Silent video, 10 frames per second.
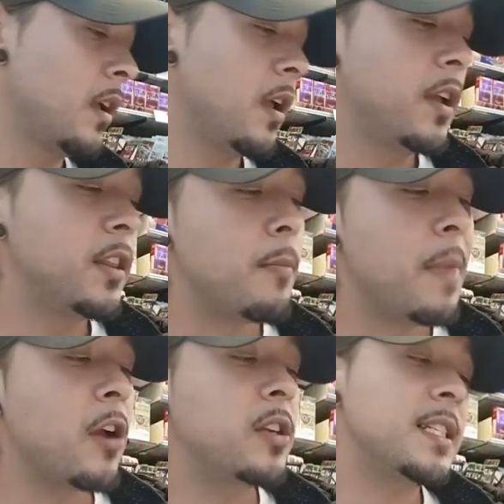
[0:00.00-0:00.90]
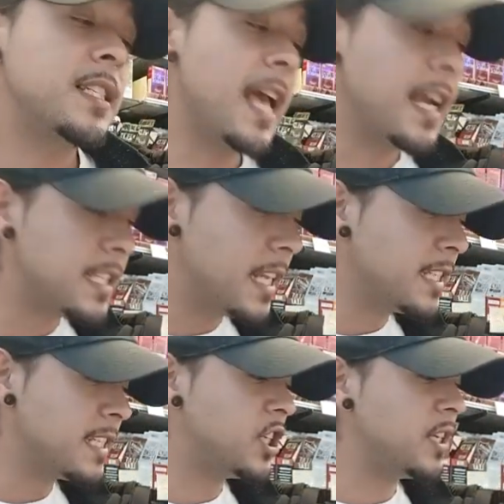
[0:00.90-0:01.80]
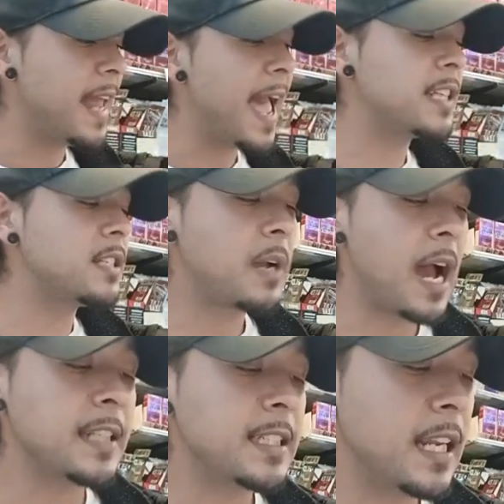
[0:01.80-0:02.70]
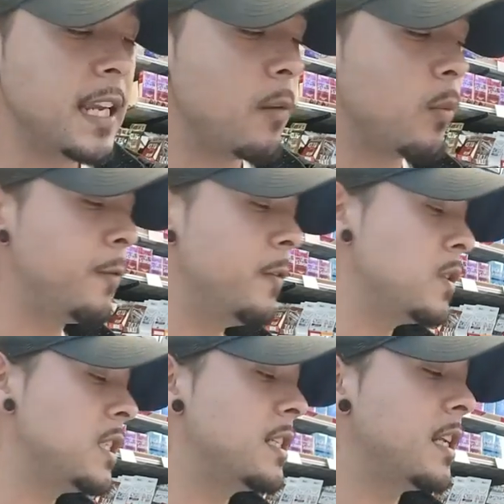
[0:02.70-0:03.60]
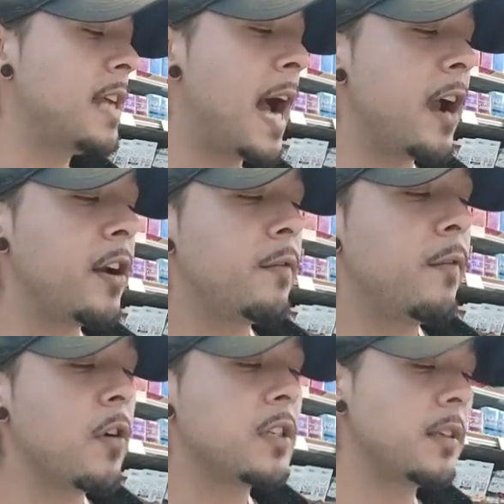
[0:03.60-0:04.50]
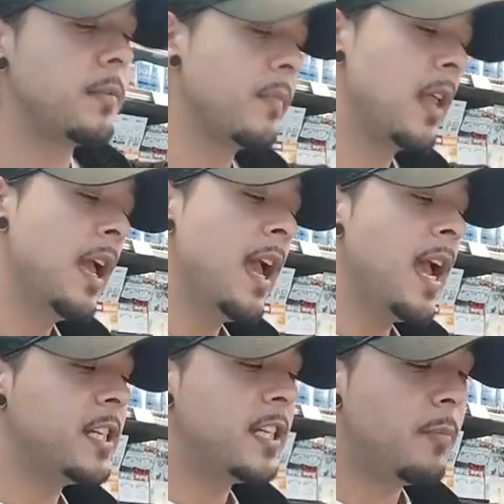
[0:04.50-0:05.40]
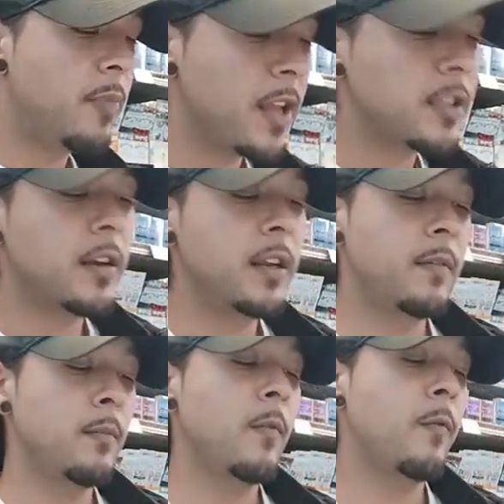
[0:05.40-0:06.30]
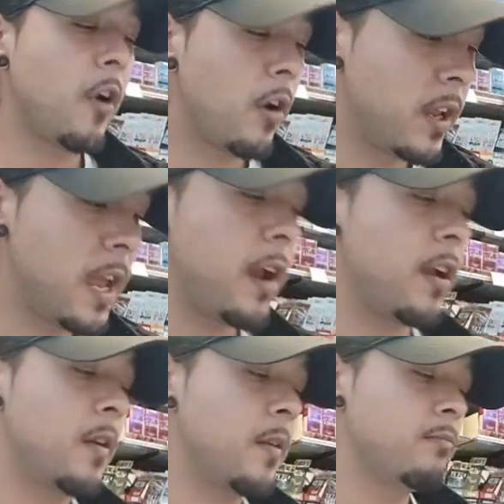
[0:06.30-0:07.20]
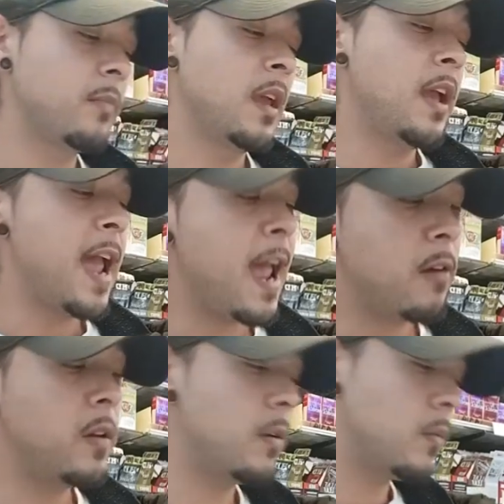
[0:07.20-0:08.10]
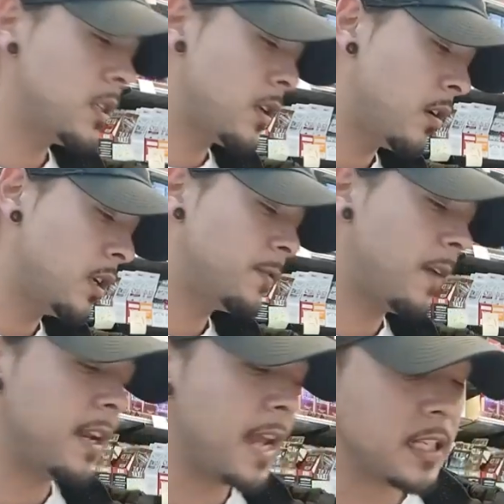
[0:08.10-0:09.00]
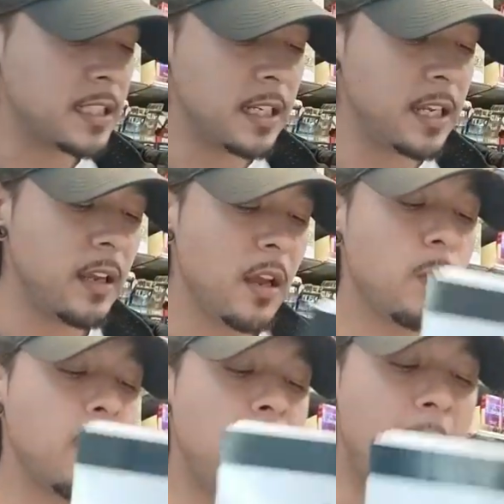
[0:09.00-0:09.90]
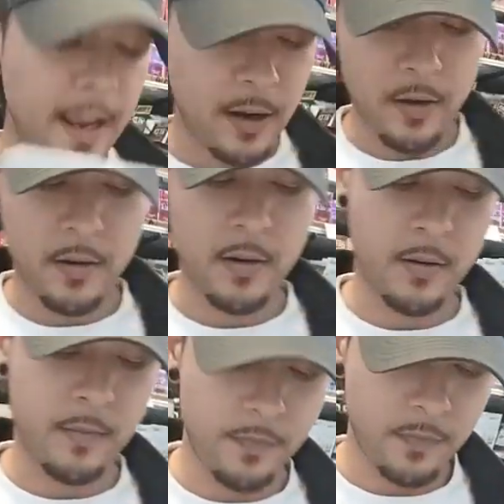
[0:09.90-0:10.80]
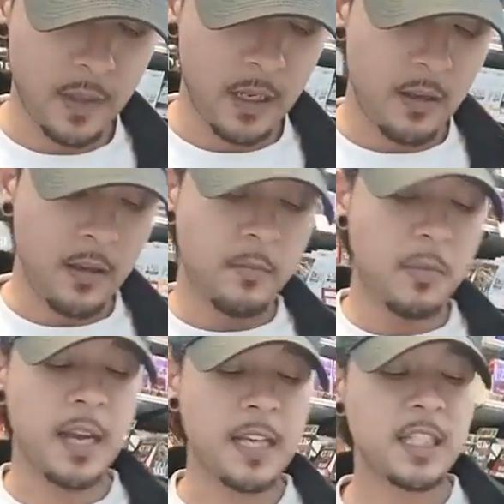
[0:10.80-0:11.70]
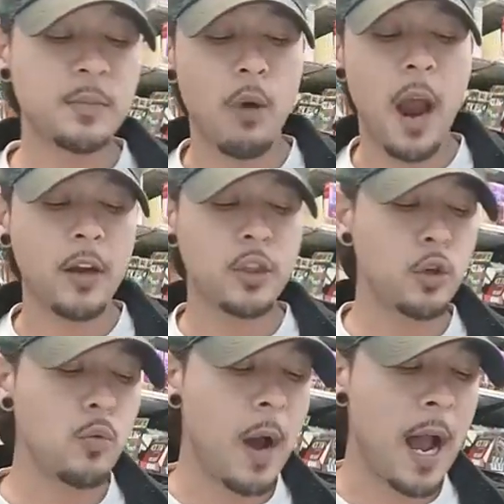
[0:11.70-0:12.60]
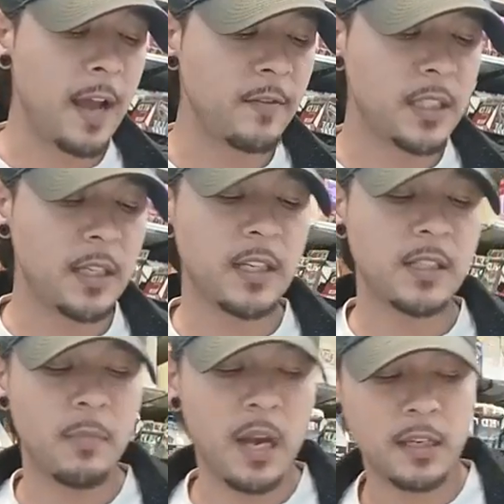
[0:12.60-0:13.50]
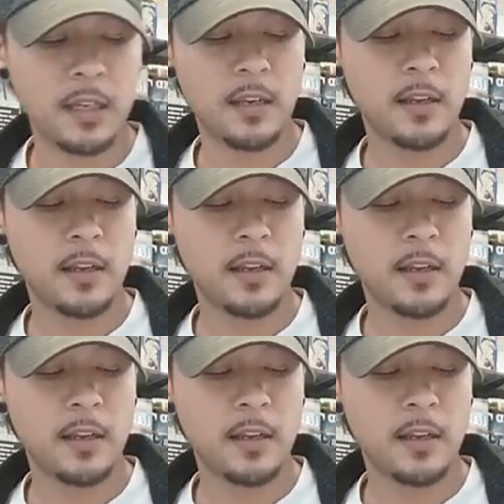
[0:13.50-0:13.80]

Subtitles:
Their marriage is sexless. She nags him constantly and refuses to die or divorce him, as she depends on him for her care. Harry, in return, is financially reliant on her because his prior 2 wives took his money